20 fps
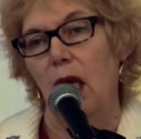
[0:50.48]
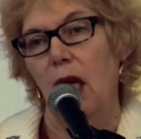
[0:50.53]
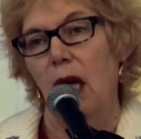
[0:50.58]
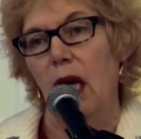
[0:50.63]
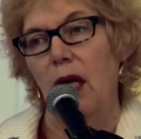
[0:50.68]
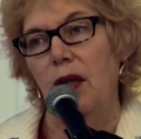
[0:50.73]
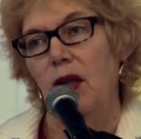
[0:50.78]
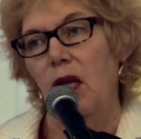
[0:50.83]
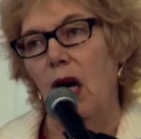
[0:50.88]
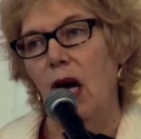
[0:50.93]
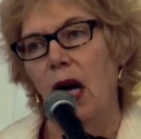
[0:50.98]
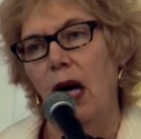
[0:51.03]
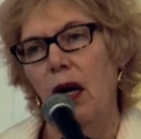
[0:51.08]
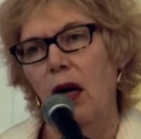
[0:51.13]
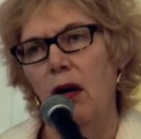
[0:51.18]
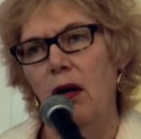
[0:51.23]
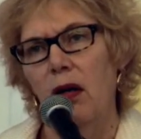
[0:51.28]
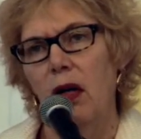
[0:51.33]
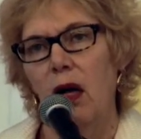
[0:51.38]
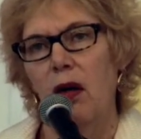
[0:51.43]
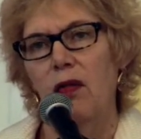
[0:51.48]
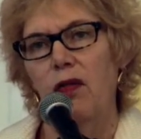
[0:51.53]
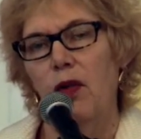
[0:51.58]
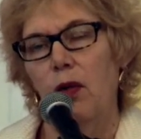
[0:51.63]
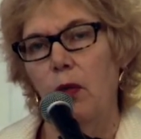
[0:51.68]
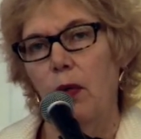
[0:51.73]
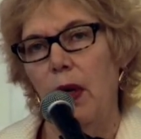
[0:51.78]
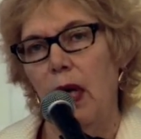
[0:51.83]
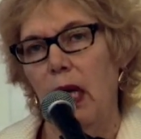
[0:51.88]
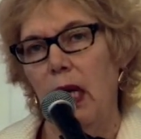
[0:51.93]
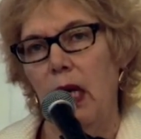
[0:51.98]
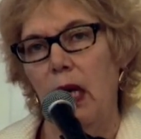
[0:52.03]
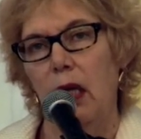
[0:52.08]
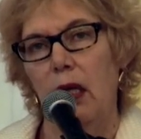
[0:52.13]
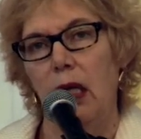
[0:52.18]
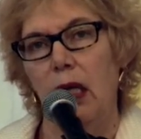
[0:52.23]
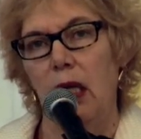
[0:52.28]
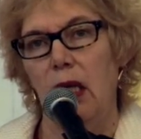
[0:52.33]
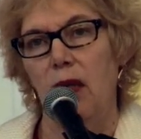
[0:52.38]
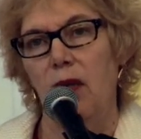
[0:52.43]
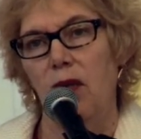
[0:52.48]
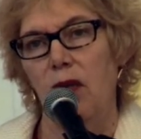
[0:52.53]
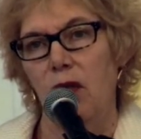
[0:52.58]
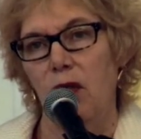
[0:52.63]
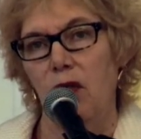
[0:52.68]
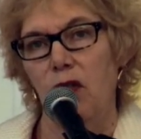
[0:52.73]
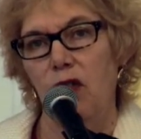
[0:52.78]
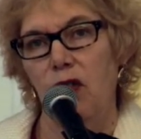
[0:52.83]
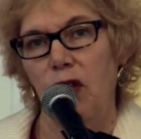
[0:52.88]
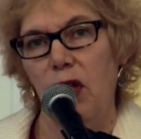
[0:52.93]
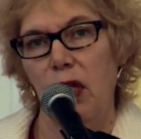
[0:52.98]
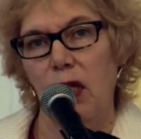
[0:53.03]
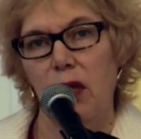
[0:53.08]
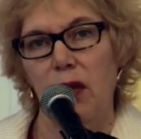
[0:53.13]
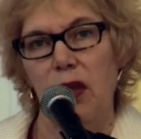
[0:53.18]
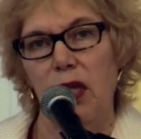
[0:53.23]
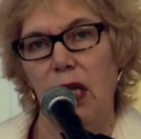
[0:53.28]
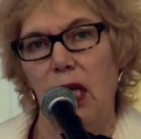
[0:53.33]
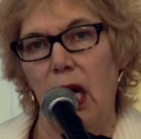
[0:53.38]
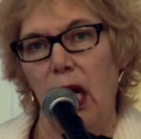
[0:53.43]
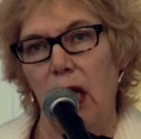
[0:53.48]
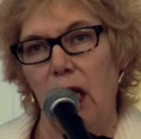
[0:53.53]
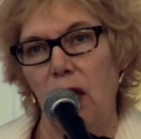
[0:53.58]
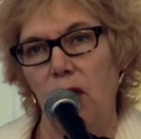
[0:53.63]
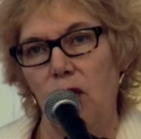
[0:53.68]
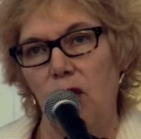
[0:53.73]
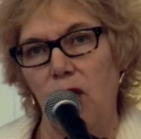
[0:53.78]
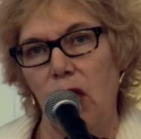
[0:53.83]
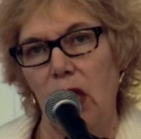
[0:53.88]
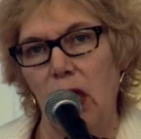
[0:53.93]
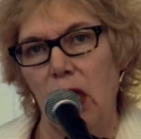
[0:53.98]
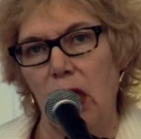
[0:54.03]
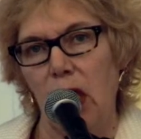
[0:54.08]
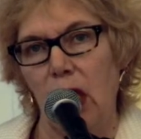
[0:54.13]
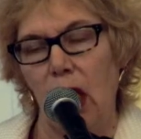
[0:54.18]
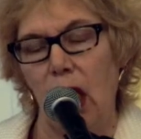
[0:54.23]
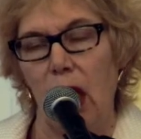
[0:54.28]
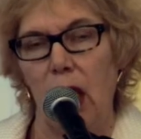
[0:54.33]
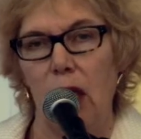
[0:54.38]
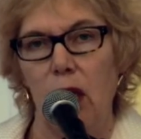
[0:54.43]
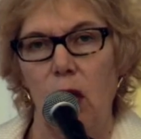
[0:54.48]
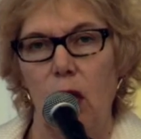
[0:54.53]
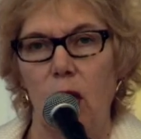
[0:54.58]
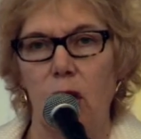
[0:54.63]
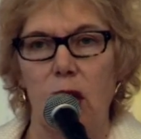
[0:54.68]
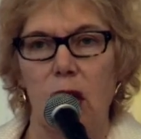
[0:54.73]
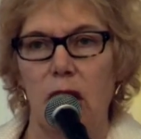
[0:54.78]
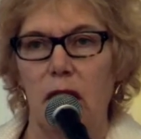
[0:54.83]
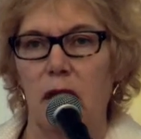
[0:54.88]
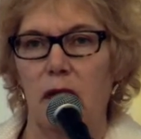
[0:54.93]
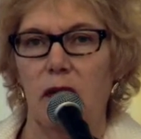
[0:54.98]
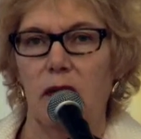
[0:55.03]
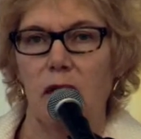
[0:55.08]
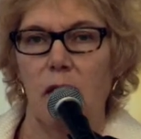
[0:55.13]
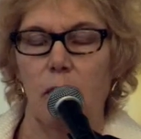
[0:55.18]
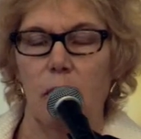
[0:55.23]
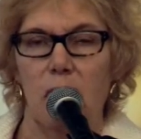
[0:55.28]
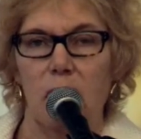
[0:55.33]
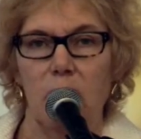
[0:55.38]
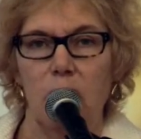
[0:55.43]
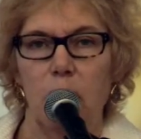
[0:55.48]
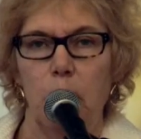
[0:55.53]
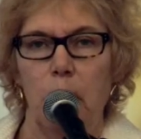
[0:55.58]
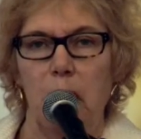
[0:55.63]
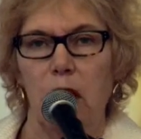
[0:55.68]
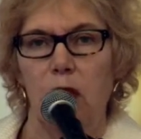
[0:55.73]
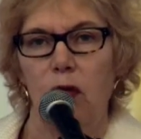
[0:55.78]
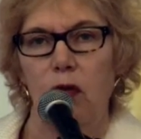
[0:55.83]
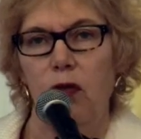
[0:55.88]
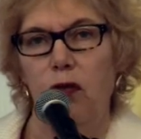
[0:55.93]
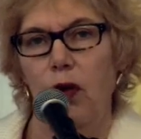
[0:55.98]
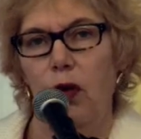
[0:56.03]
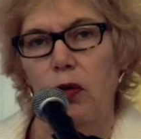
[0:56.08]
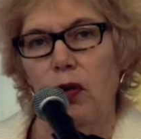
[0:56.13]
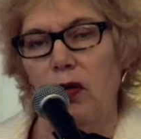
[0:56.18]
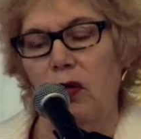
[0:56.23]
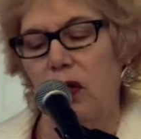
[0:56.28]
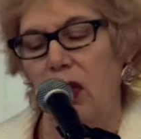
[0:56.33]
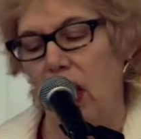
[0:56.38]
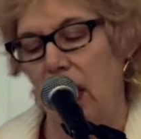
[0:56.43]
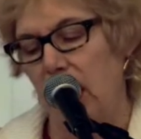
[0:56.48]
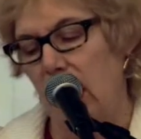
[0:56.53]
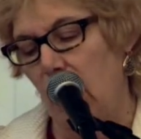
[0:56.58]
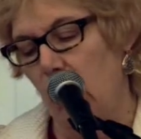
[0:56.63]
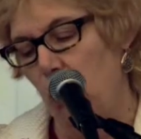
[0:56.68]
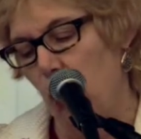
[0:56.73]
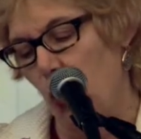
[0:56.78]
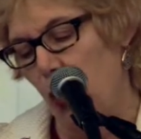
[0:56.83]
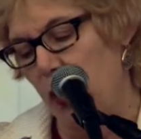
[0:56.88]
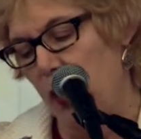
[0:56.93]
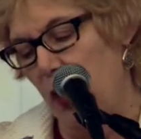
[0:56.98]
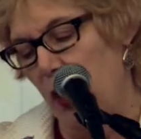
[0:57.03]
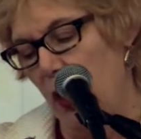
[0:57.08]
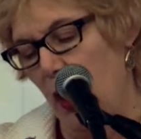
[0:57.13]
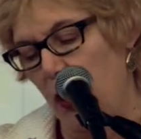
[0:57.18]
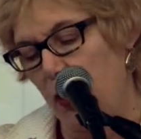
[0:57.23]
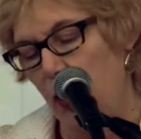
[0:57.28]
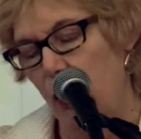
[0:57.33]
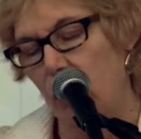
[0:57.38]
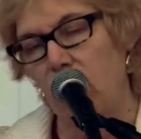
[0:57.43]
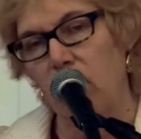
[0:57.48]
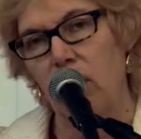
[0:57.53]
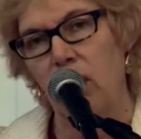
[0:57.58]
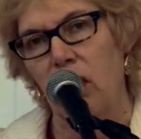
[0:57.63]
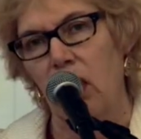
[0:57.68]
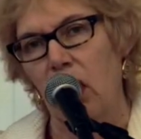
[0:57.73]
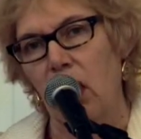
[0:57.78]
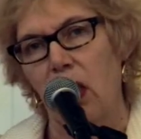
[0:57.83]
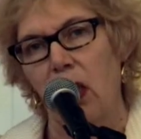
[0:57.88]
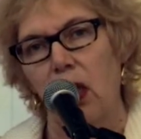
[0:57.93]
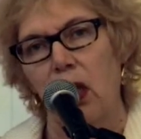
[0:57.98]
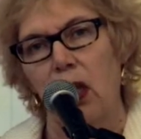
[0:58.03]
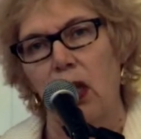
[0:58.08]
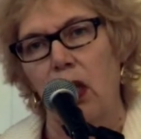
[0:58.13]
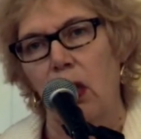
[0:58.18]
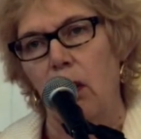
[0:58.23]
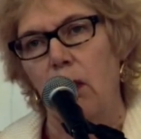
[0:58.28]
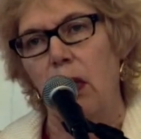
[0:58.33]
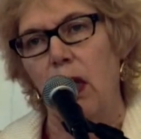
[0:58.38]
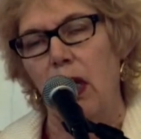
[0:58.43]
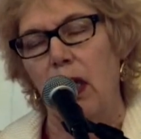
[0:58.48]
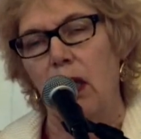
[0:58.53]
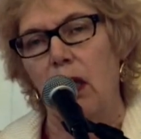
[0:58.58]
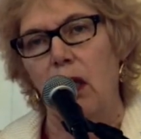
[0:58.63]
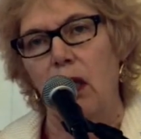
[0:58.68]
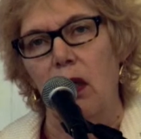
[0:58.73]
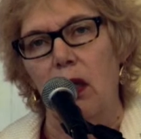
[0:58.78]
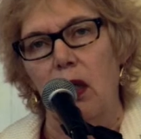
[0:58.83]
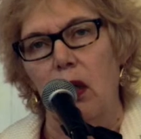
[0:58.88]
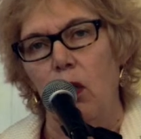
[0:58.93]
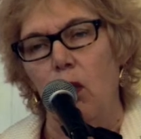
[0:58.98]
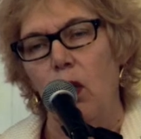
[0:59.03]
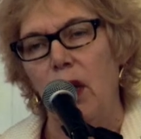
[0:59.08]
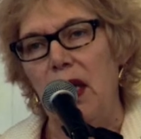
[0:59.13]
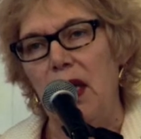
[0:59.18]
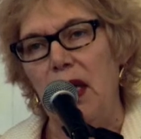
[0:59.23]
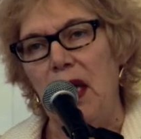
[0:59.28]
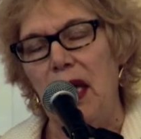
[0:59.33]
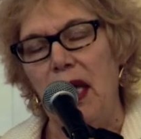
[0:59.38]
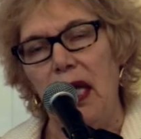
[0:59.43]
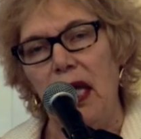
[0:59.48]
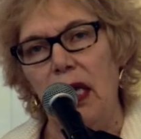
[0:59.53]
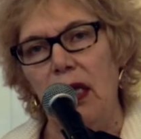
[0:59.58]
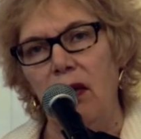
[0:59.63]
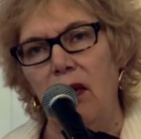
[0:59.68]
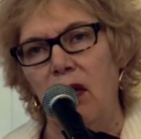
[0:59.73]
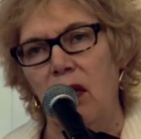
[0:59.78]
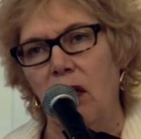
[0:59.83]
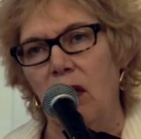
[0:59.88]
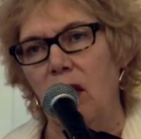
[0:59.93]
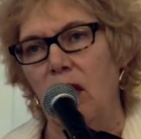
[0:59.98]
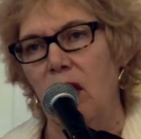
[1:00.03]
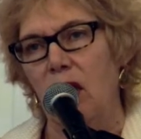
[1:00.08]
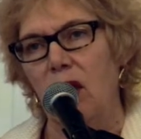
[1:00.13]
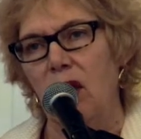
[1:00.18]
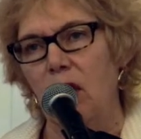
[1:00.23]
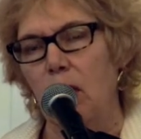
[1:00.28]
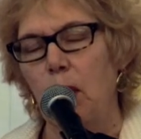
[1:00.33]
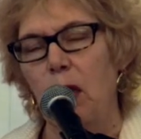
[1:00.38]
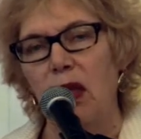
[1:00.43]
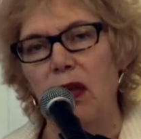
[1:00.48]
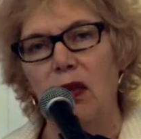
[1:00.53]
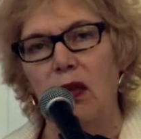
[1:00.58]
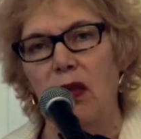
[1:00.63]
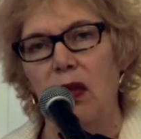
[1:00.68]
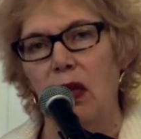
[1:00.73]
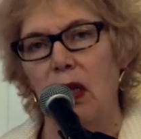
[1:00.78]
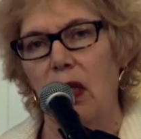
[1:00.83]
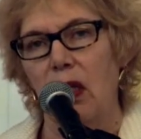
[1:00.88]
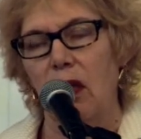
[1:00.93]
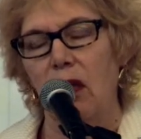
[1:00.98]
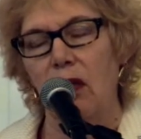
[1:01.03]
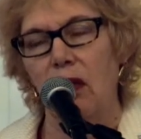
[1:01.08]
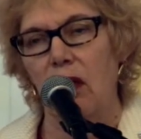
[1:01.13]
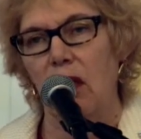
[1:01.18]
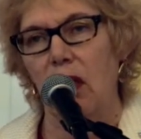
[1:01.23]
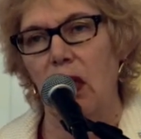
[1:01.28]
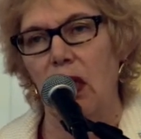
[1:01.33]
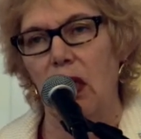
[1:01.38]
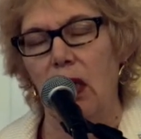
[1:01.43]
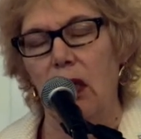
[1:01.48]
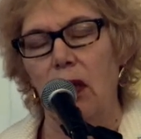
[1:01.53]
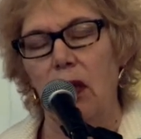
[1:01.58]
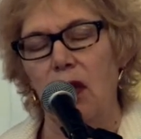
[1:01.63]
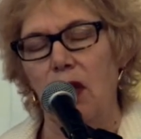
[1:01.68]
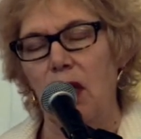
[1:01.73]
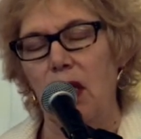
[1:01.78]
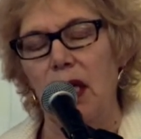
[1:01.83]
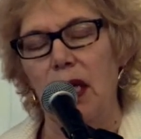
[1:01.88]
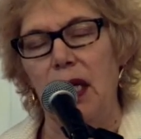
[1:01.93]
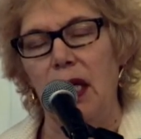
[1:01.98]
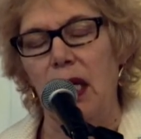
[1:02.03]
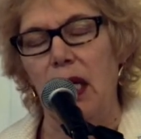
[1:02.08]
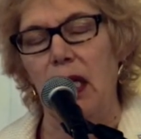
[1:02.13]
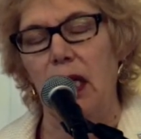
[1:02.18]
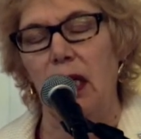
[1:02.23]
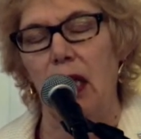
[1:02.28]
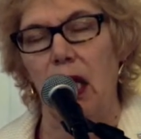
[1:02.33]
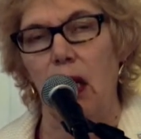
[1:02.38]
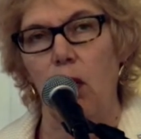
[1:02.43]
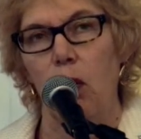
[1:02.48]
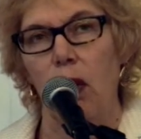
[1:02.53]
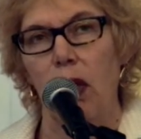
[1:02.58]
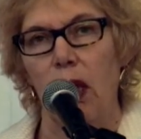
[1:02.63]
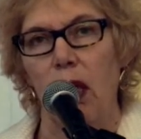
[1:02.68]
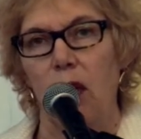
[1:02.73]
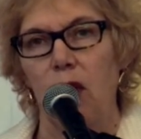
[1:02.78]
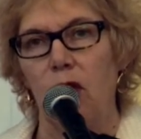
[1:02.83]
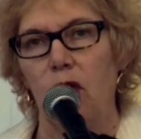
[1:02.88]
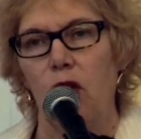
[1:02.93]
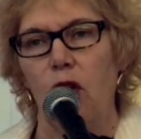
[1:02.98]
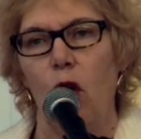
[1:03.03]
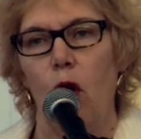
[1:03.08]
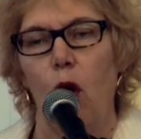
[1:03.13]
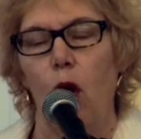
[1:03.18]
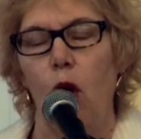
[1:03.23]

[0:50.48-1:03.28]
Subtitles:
At the heart of Iran is their Shia theology. I know that some of the speakers focused on that more than others, but we can't dismiss this in thinking that we are so